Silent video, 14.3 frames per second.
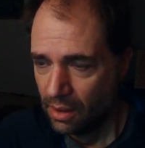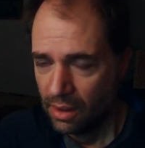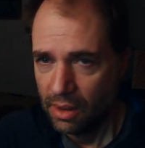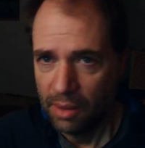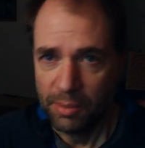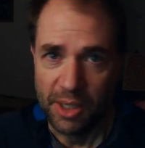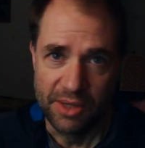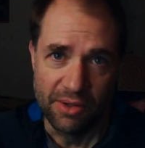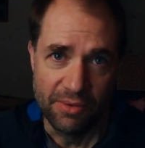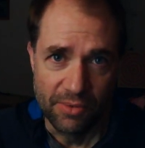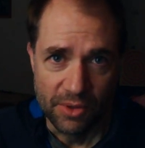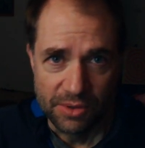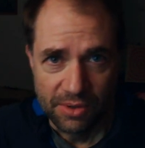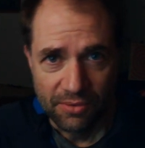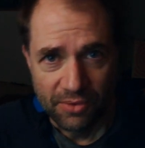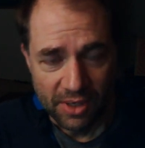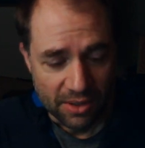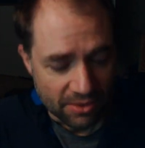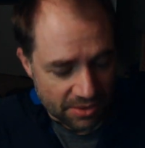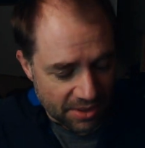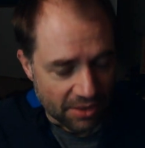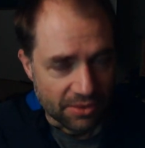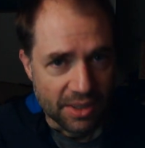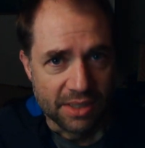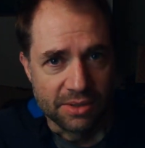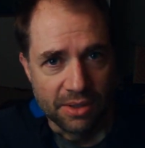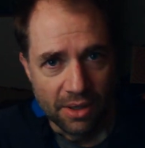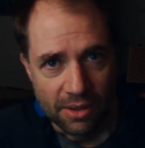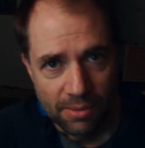I'm not the first to figure this out. That's
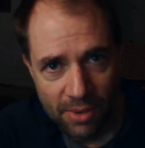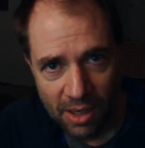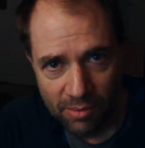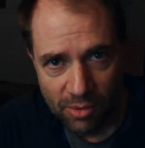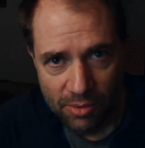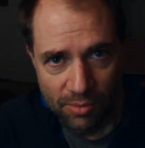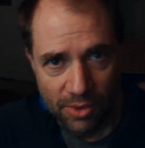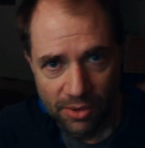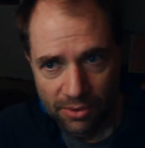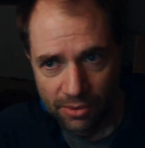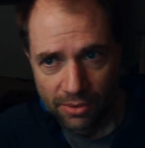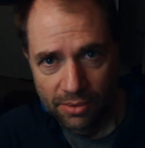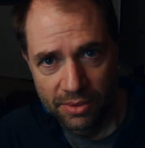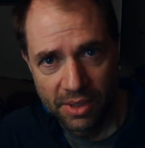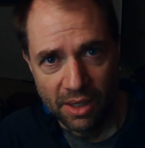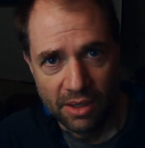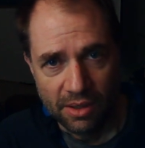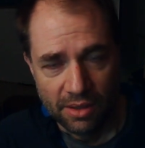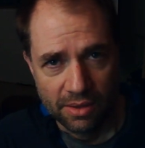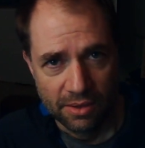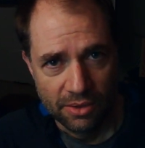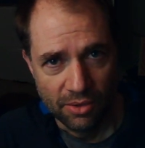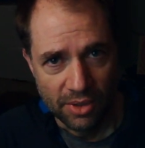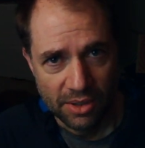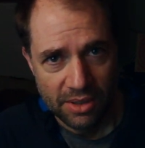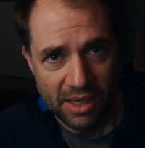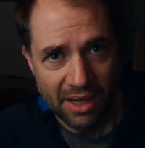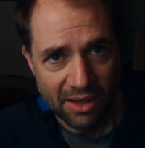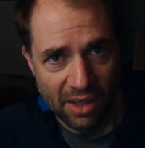another problem with doing
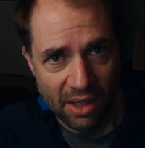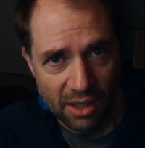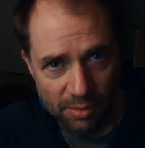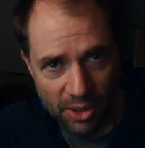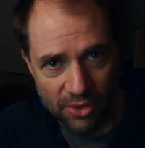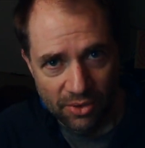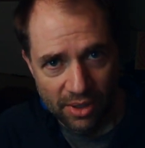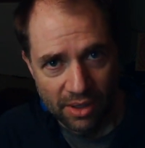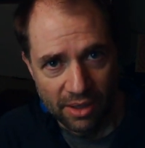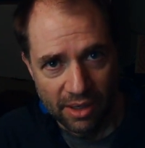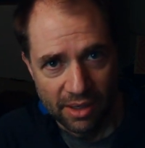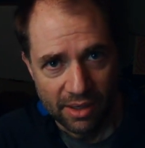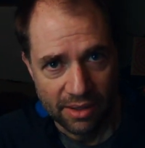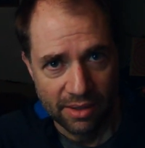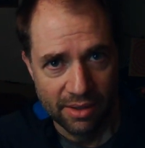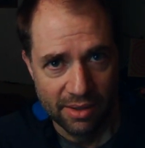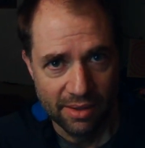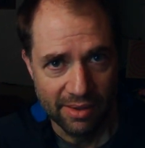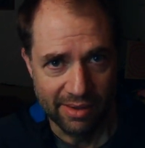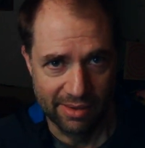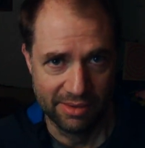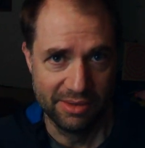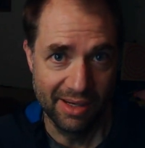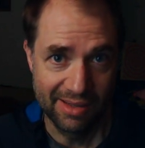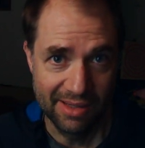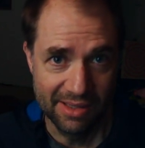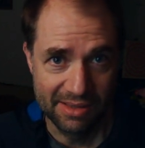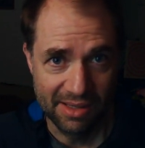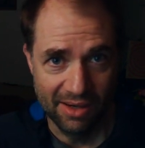tell-all about LA. Like, check
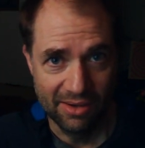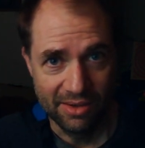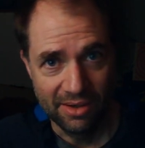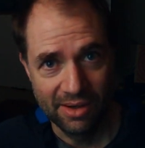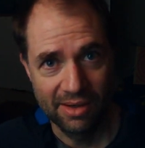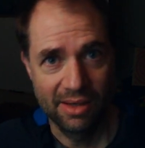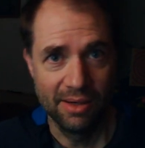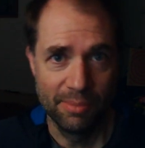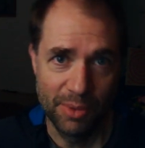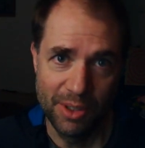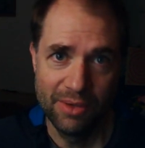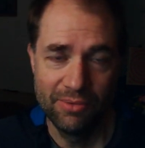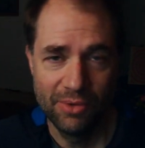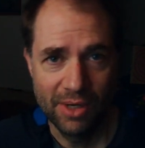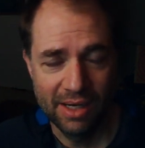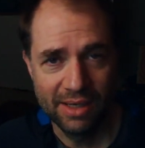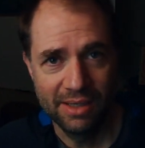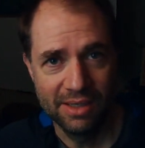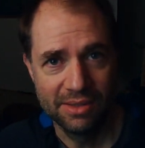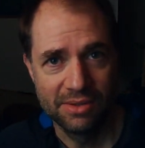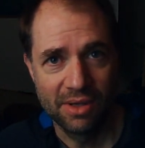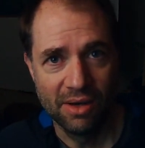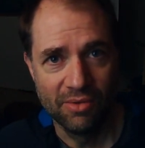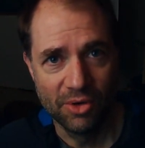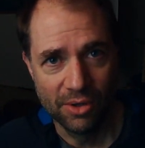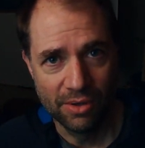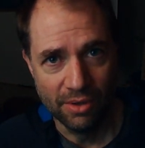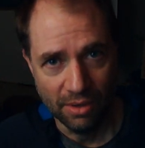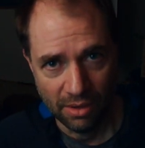this out. You're not going to believe what I discovered.